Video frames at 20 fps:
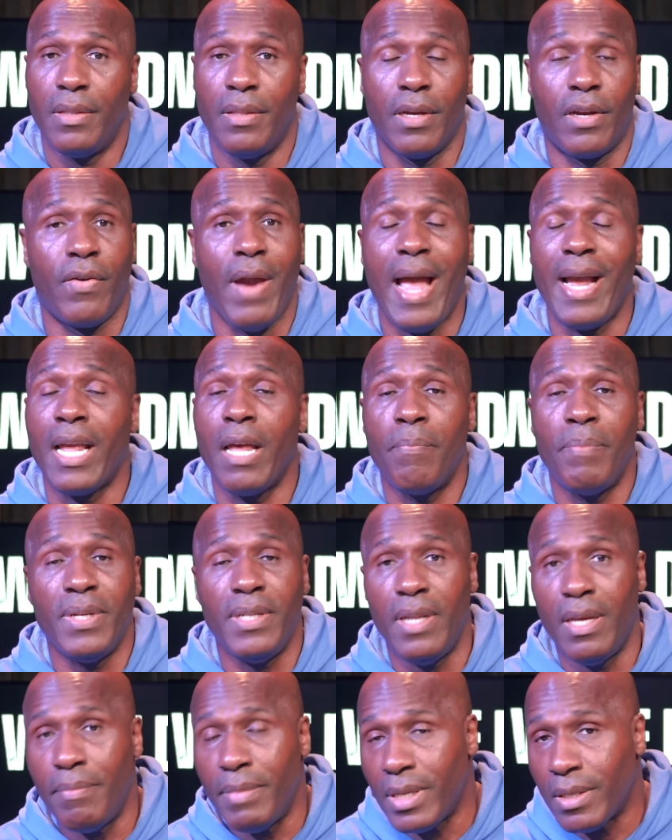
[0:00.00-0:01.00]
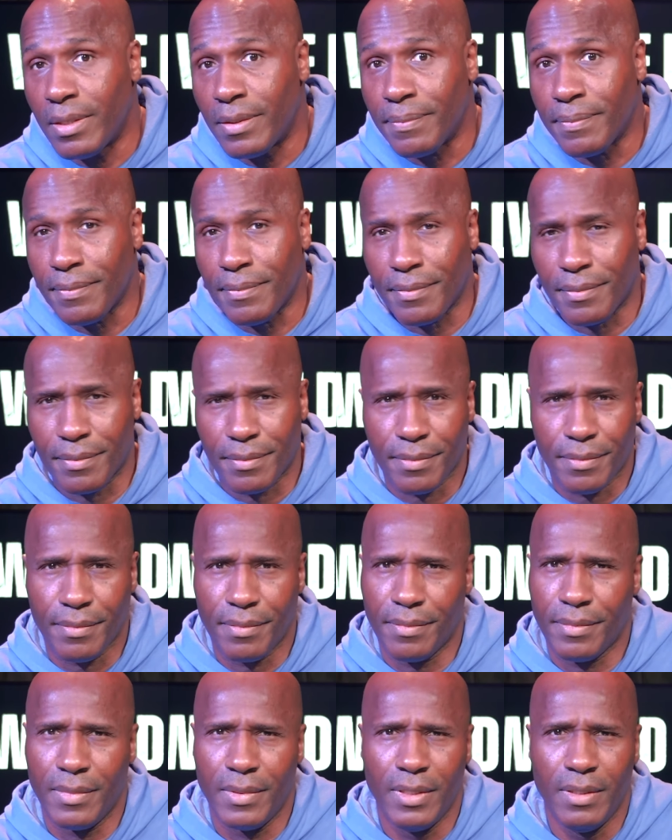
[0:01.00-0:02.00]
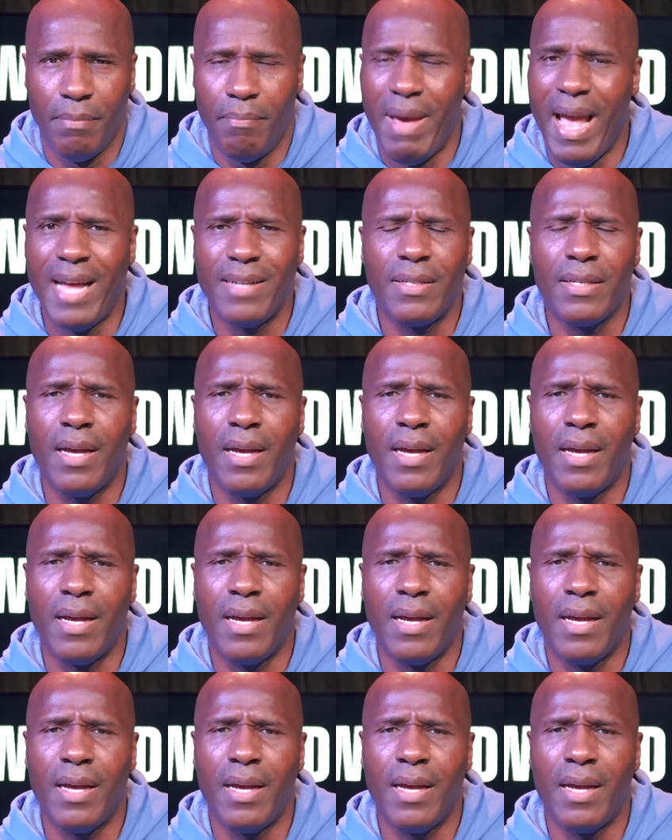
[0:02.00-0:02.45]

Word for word: the crack epidemic, mass